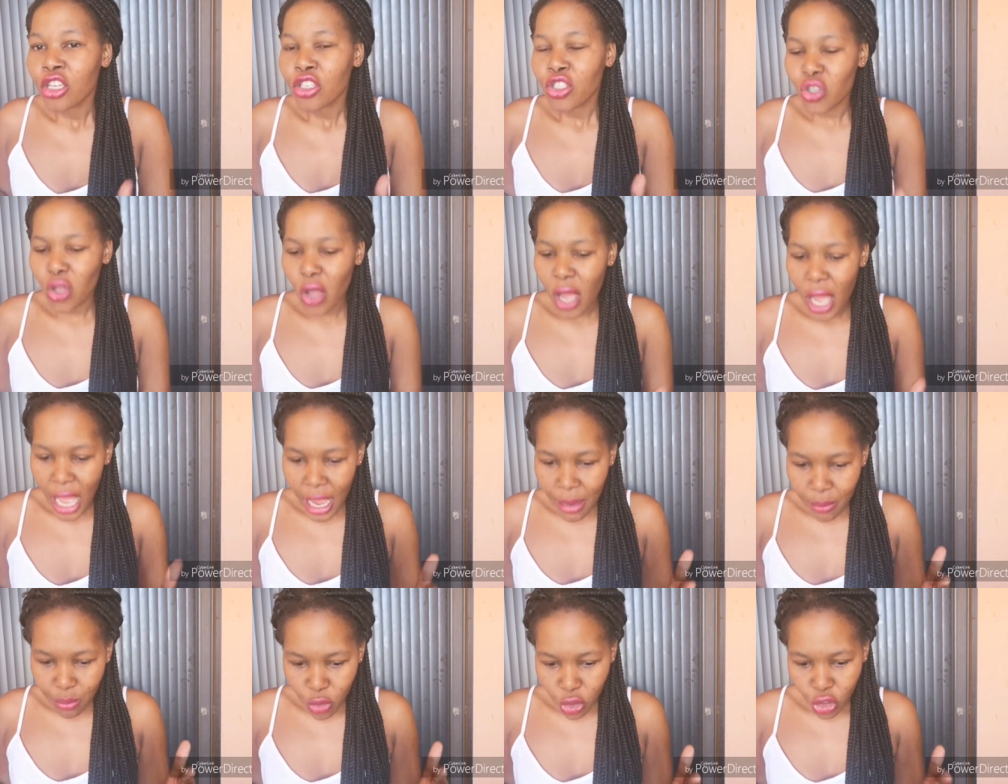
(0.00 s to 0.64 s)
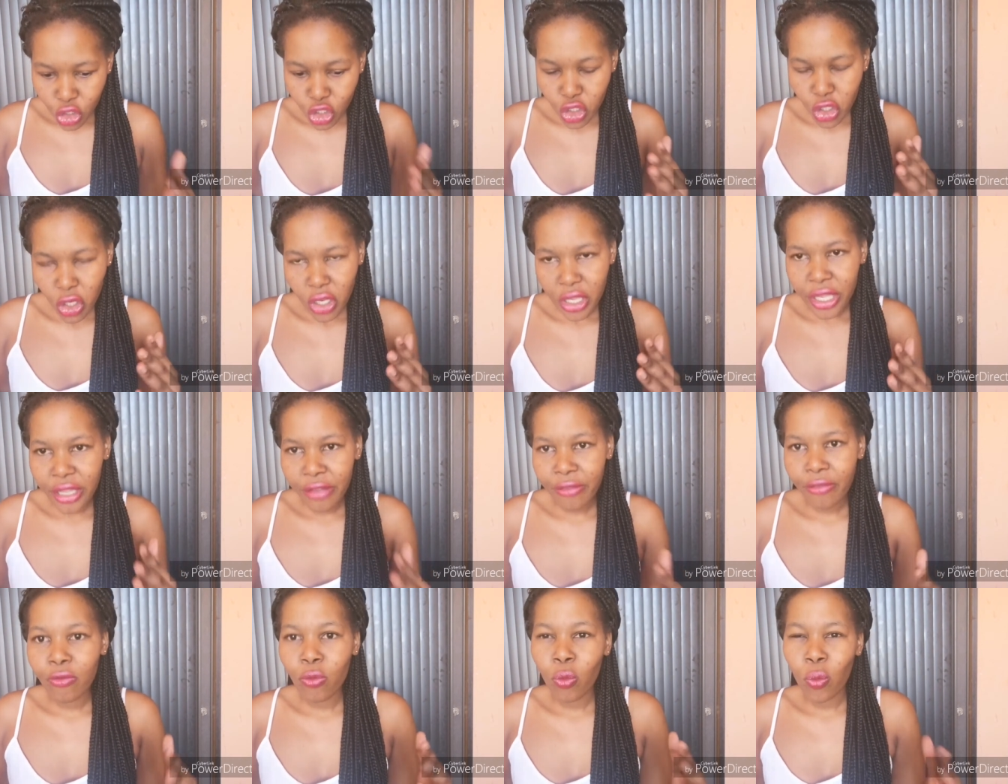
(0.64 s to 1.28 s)
so i'm not sure
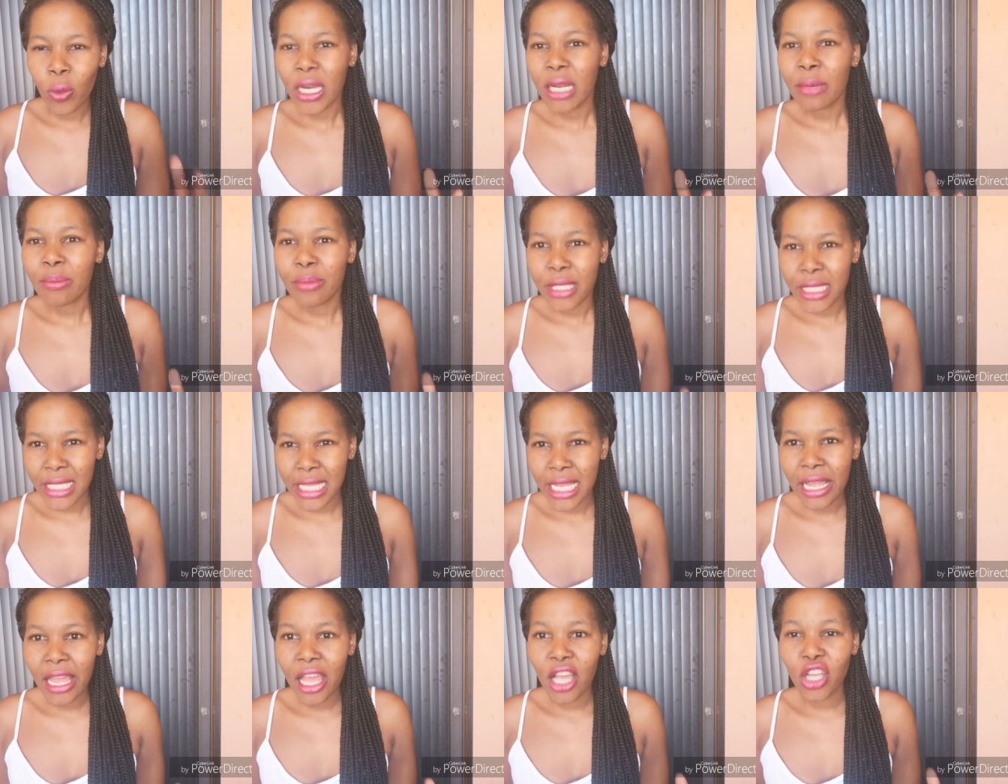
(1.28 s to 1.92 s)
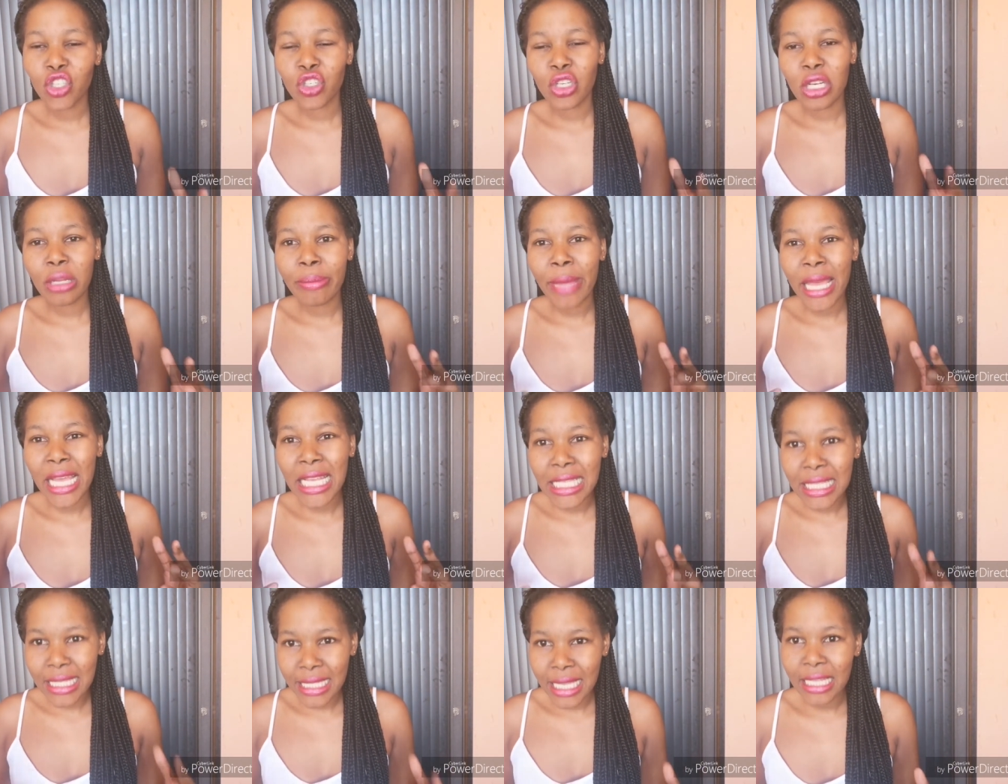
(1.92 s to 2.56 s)
if what i'm saying actually
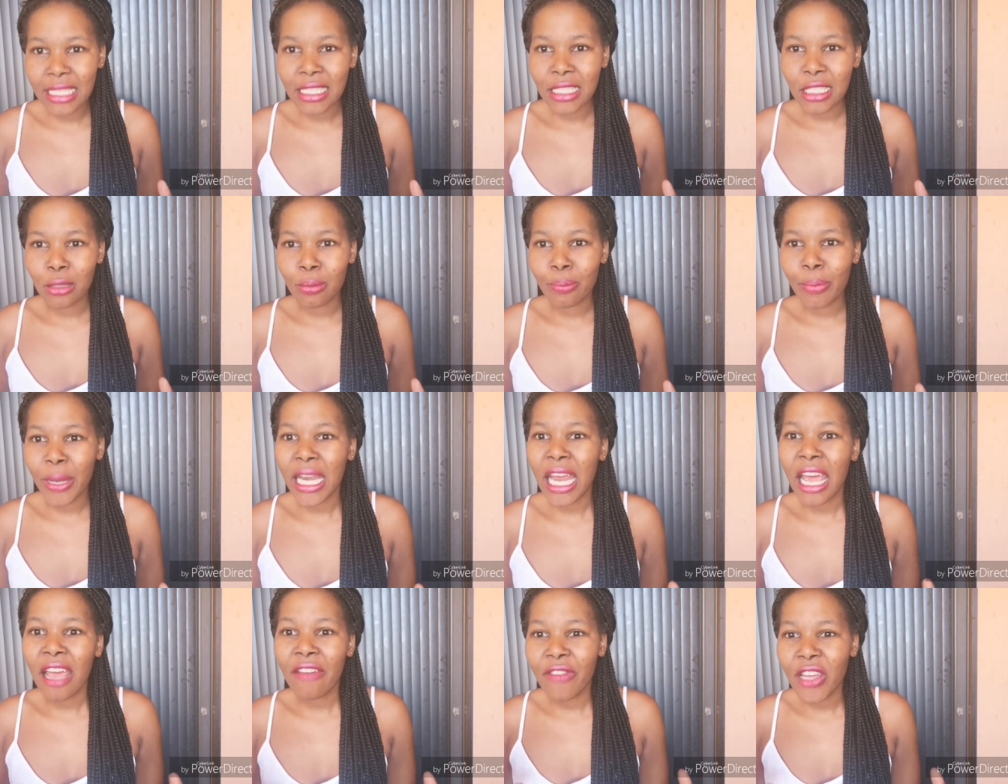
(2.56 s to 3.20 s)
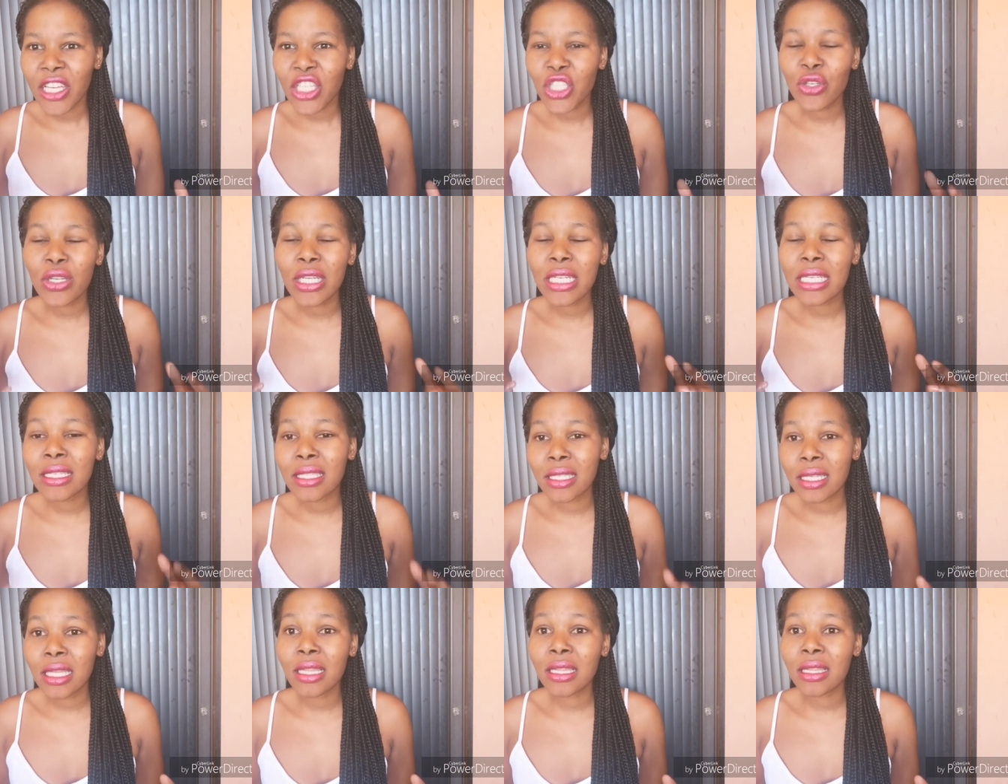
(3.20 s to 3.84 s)
makes sense but i've actually
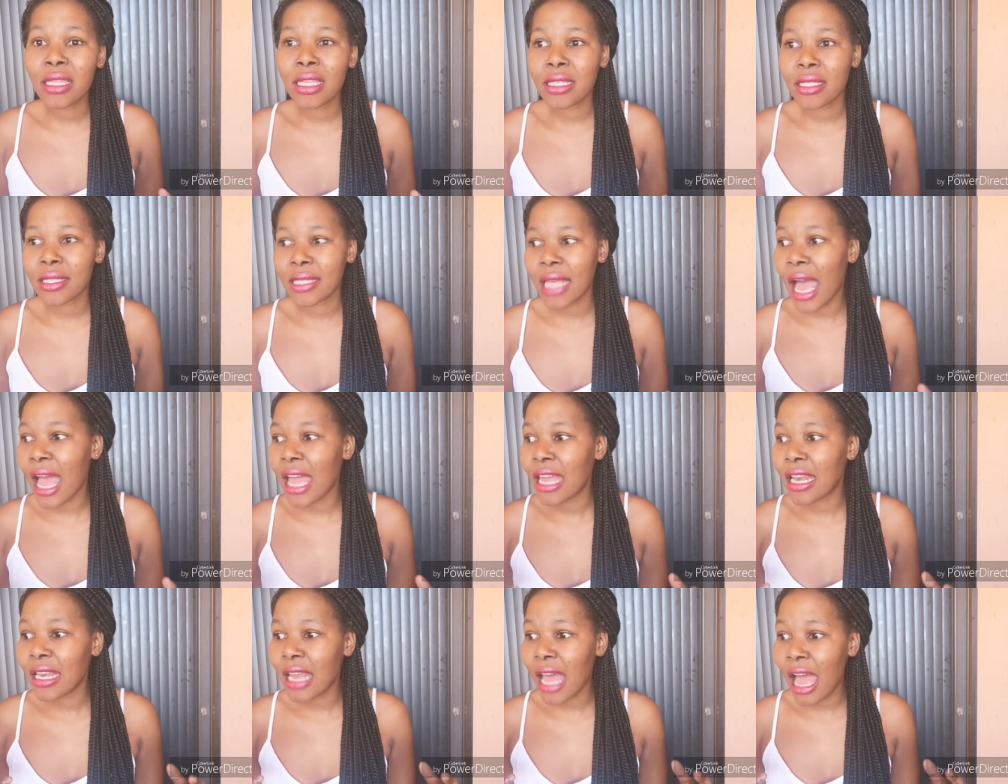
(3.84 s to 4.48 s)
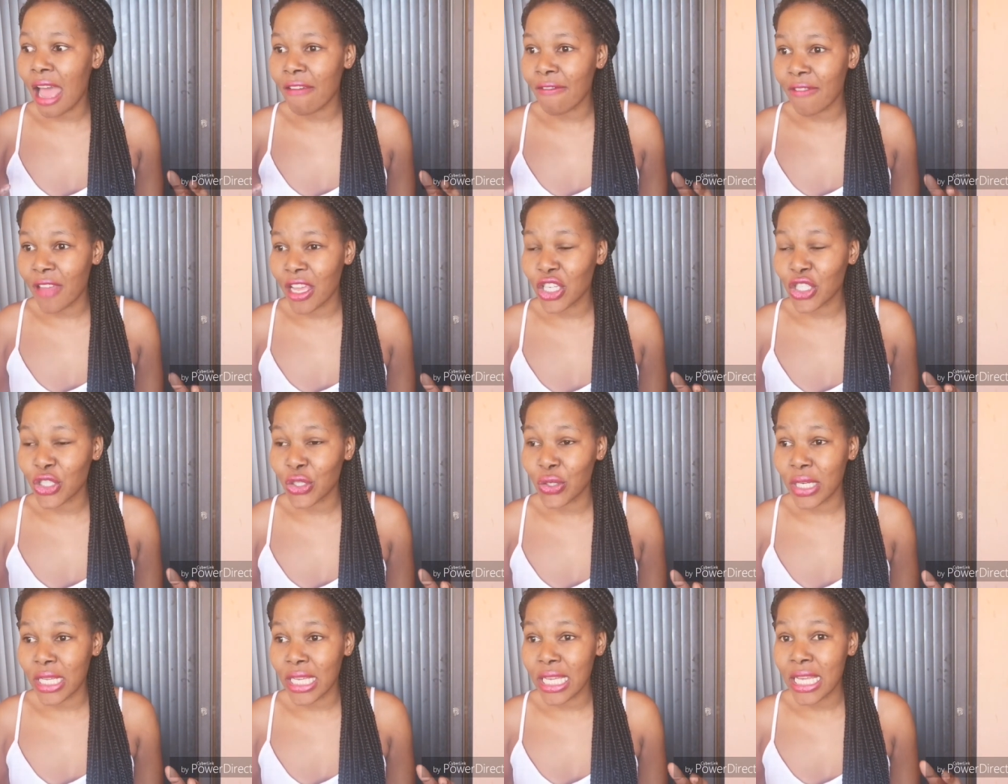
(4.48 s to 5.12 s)
seen this and i've
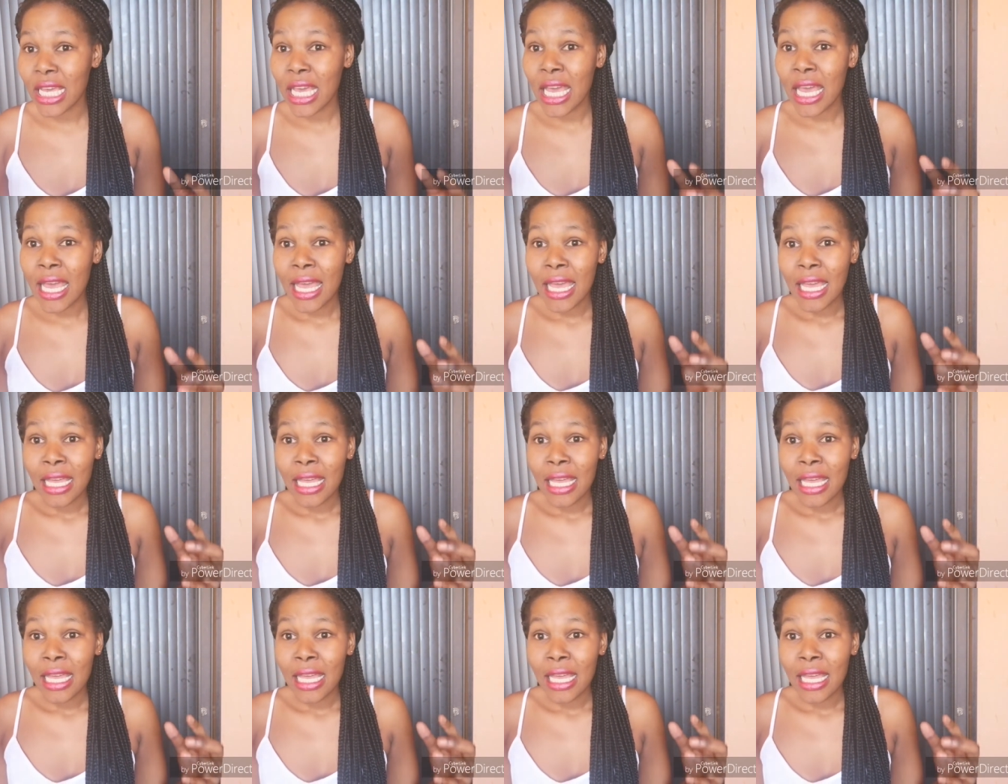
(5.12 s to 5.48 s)
actually